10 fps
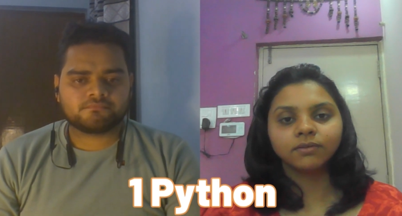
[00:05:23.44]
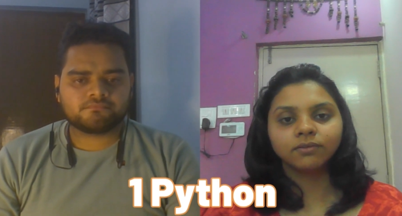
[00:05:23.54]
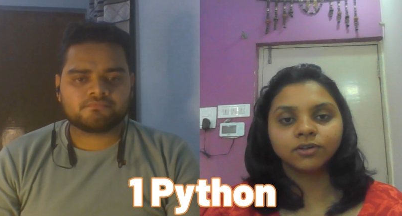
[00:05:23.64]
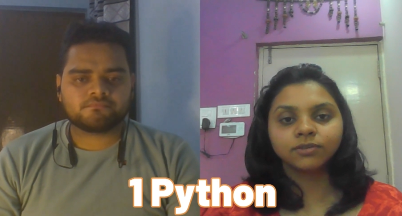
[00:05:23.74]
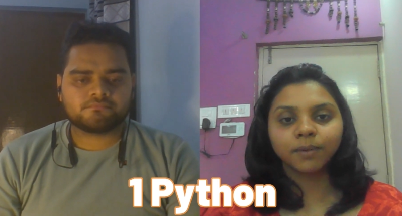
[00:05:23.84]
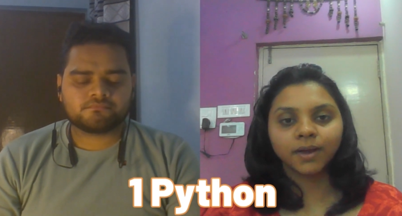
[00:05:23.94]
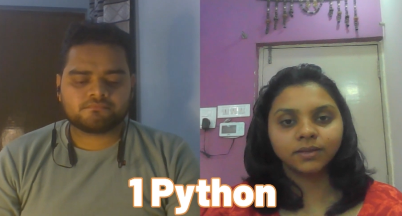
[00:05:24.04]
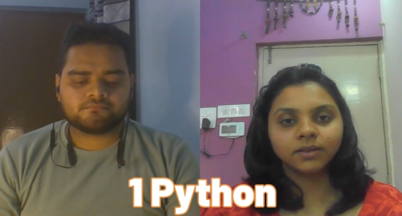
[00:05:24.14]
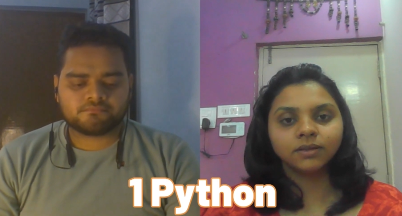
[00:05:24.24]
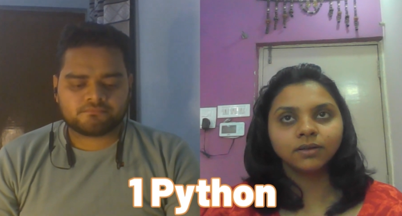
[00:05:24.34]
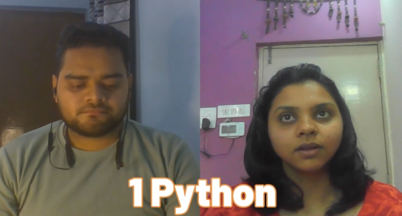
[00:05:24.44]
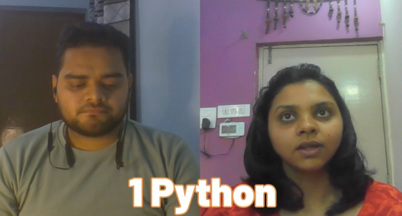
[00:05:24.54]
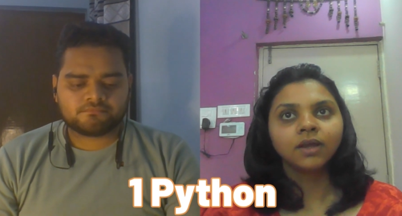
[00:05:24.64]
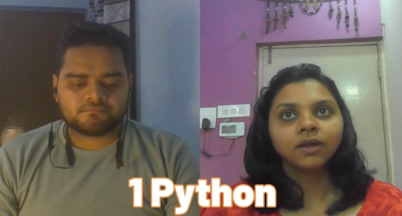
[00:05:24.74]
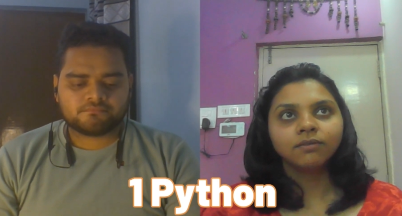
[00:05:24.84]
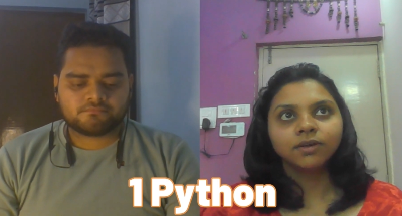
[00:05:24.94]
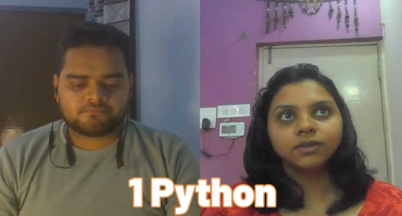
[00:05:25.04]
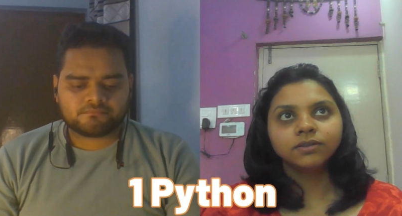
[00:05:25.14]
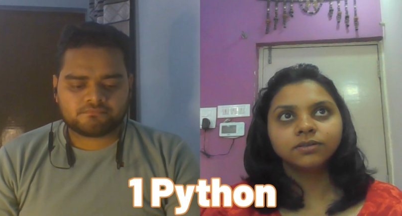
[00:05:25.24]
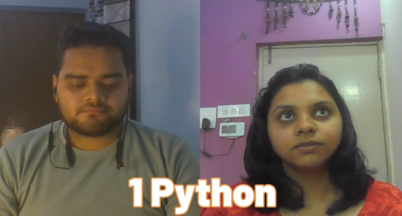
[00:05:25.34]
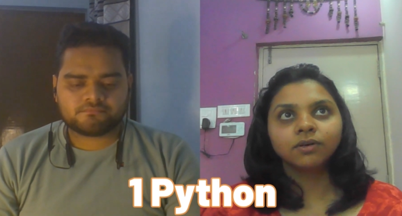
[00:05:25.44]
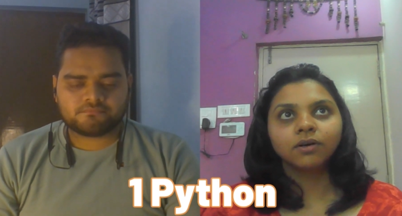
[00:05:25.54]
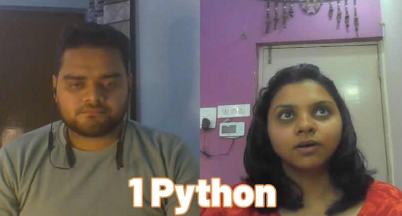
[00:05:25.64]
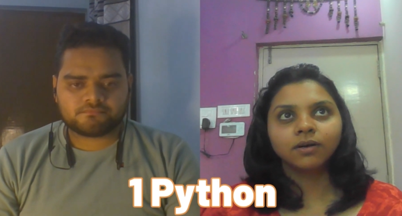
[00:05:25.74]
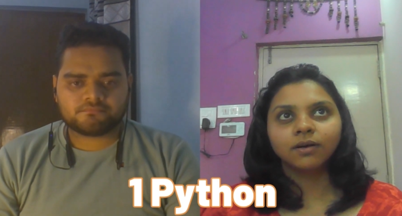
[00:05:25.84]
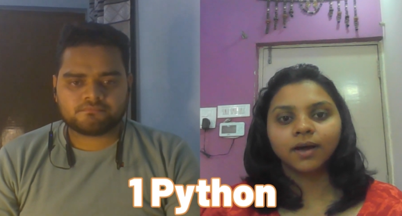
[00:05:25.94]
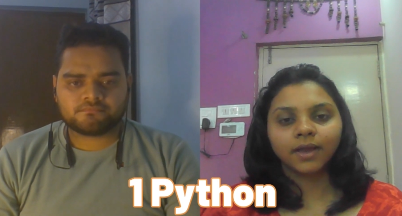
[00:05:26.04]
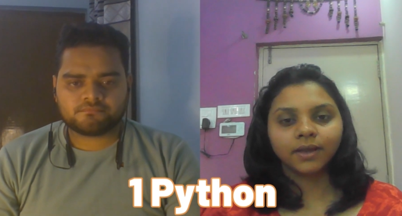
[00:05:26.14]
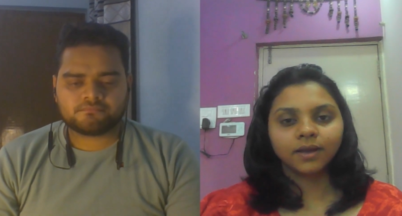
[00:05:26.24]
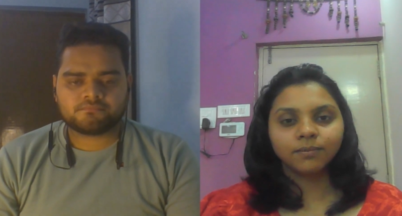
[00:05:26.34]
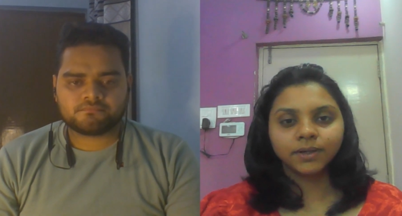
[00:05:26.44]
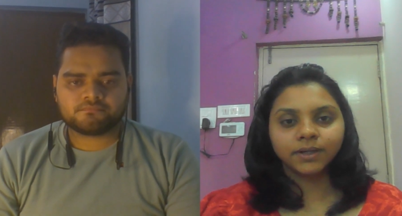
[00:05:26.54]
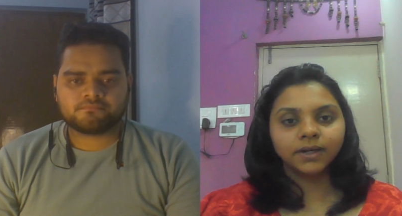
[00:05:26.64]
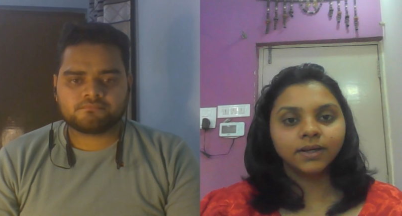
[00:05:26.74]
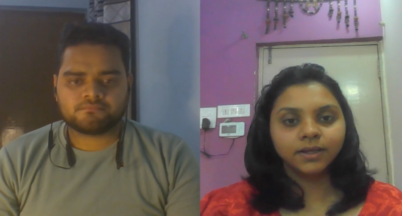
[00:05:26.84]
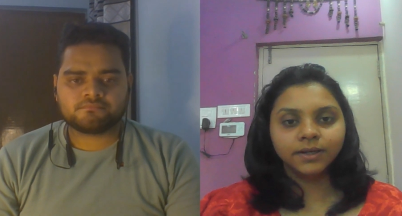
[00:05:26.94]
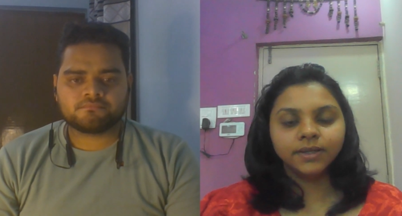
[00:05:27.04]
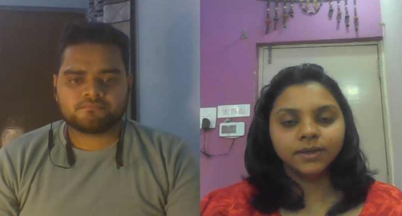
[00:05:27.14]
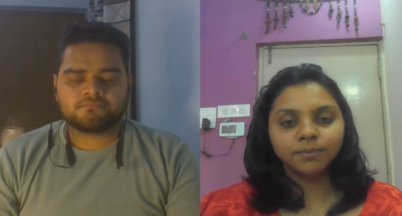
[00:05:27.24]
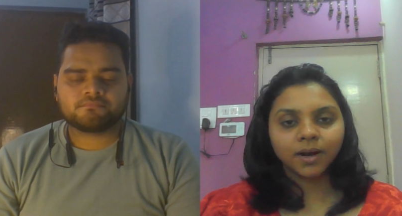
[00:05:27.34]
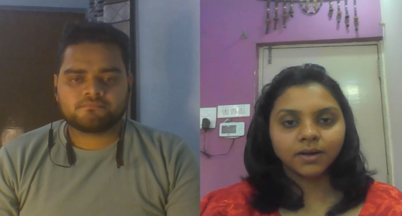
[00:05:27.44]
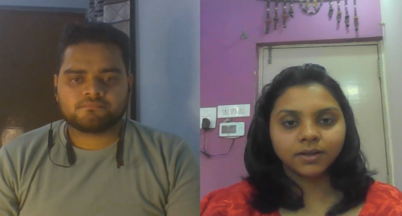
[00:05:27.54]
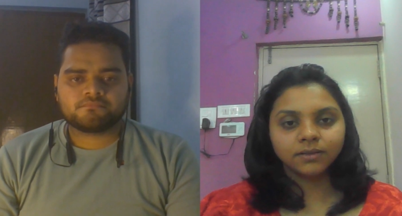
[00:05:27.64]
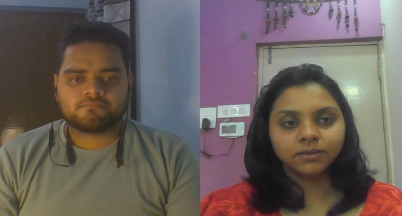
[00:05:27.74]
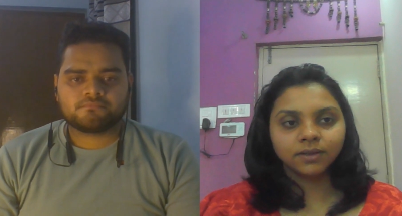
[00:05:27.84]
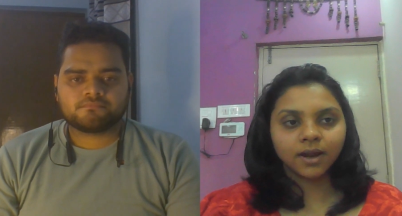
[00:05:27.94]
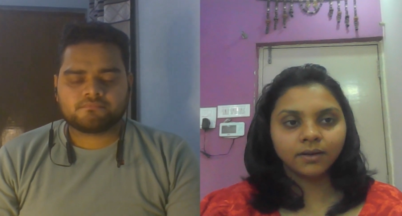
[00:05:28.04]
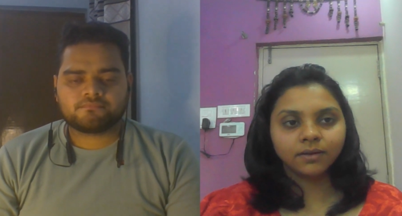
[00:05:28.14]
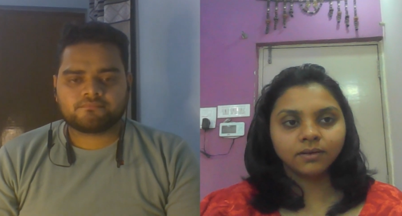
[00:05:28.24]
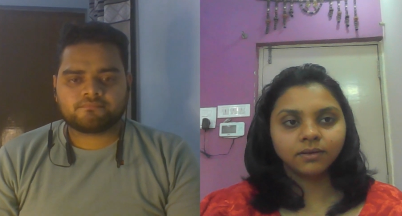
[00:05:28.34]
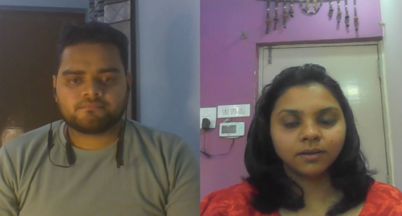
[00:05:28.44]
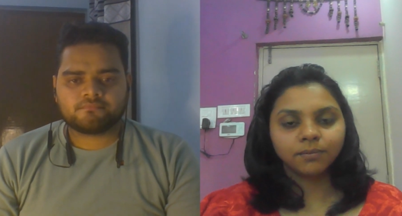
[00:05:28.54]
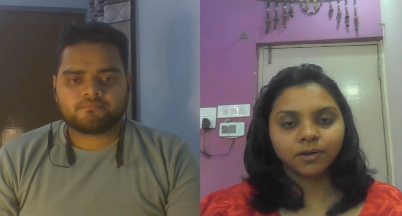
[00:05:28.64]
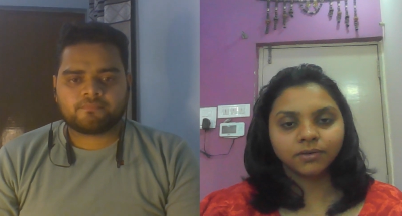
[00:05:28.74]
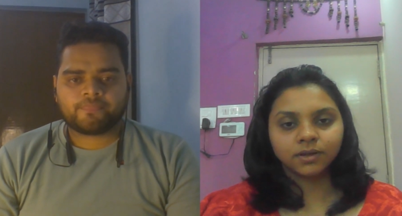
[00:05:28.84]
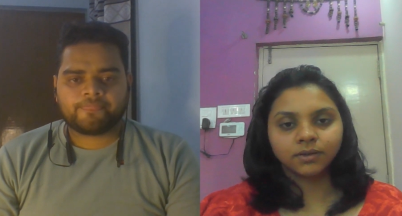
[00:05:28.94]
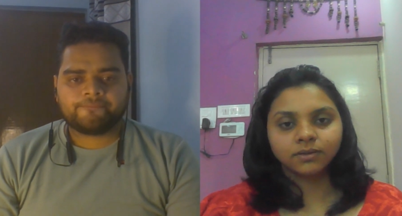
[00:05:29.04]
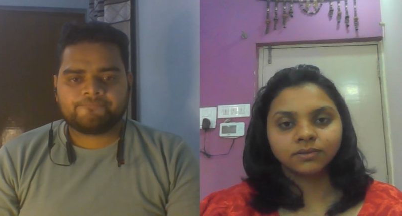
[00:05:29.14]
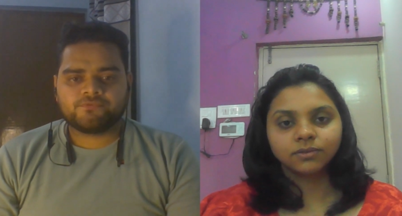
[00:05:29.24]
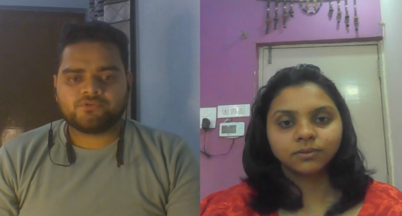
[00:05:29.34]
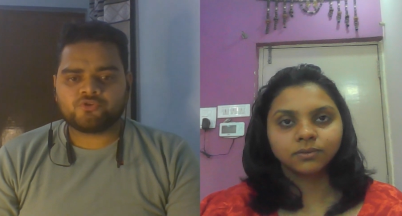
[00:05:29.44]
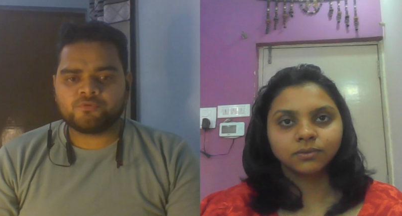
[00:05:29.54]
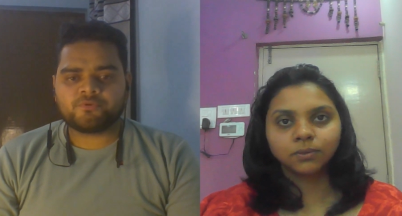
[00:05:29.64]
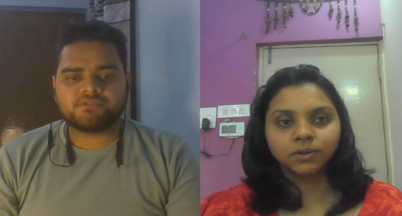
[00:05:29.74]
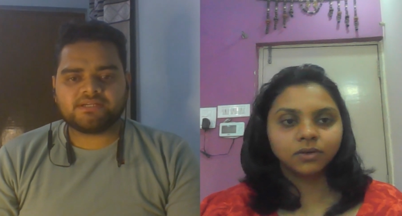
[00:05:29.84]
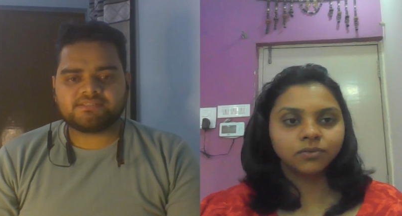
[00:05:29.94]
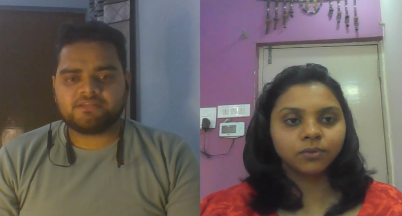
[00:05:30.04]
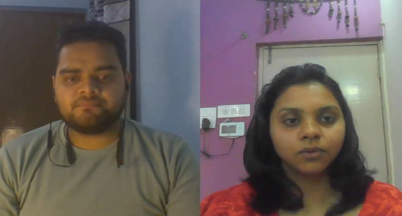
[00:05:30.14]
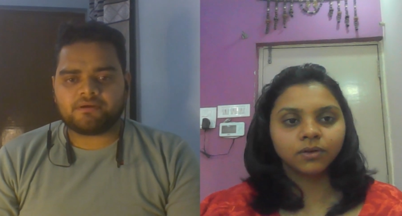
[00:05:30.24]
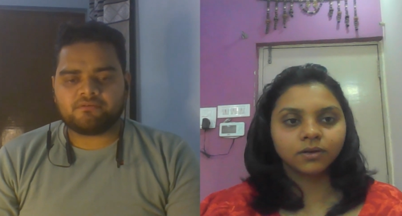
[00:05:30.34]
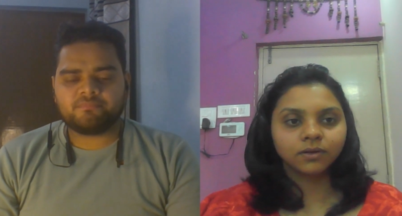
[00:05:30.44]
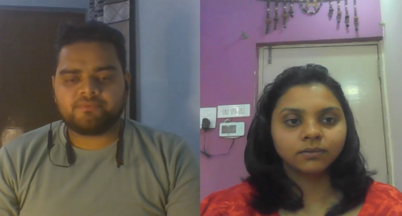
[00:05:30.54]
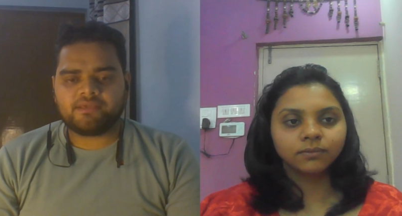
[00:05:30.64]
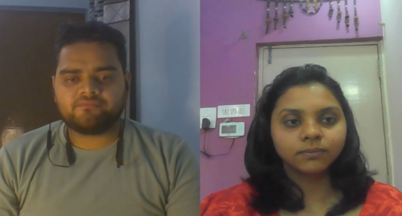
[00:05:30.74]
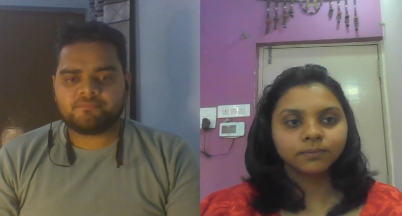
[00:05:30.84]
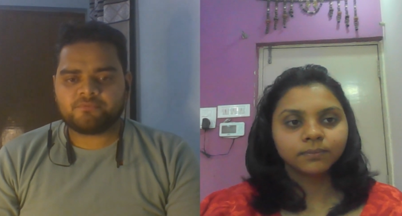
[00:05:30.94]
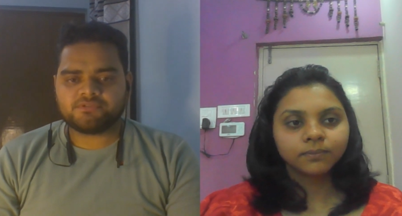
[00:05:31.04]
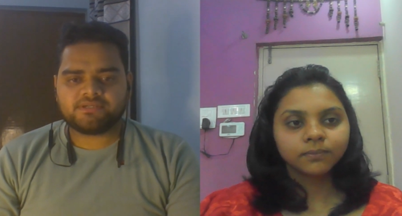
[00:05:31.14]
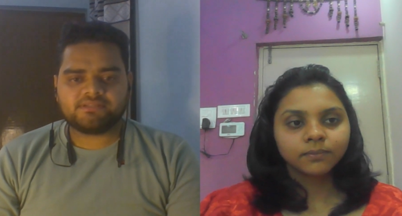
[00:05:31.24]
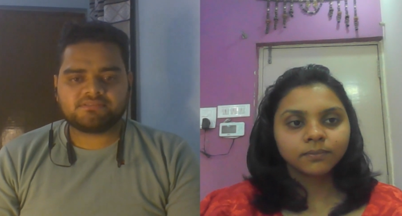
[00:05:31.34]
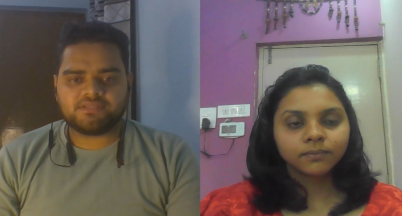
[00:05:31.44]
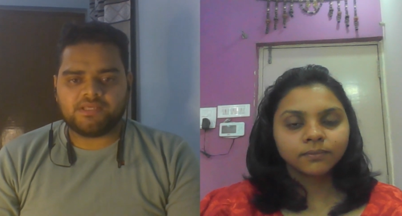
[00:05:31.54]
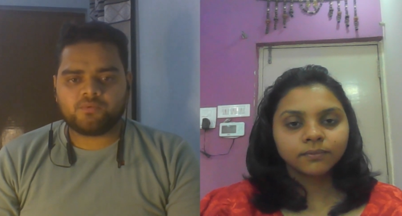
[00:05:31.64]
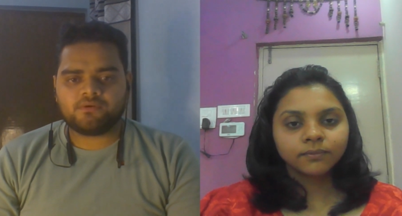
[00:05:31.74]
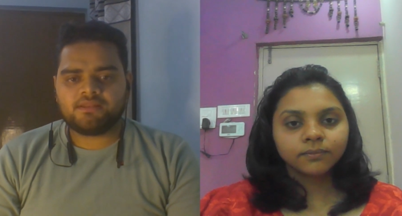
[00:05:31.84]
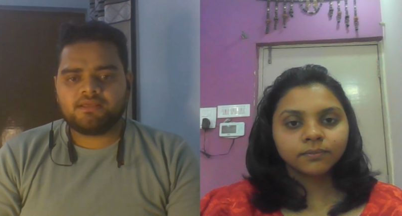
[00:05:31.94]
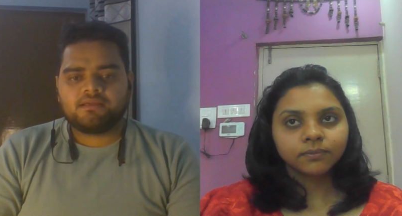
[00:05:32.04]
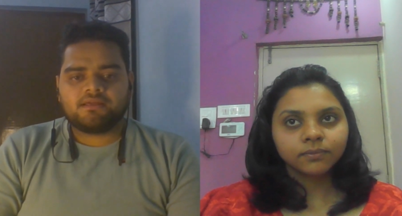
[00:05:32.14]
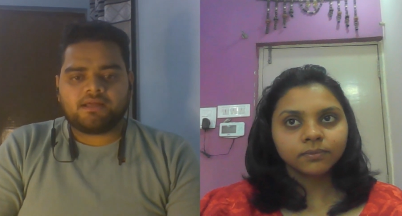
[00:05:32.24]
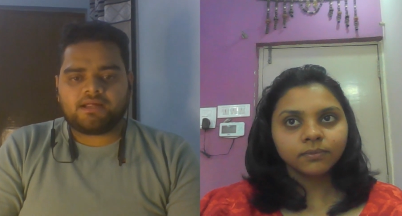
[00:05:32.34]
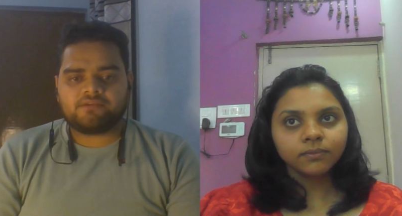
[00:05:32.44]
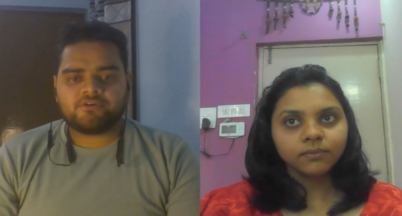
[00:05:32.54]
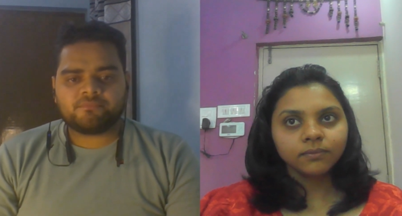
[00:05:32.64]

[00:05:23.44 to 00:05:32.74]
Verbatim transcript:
Speaker 1: was Python, which were, uh, I completed E D A part in that project.
Speaker 2: So, so two projects in Power B I, one project in S Q L, and one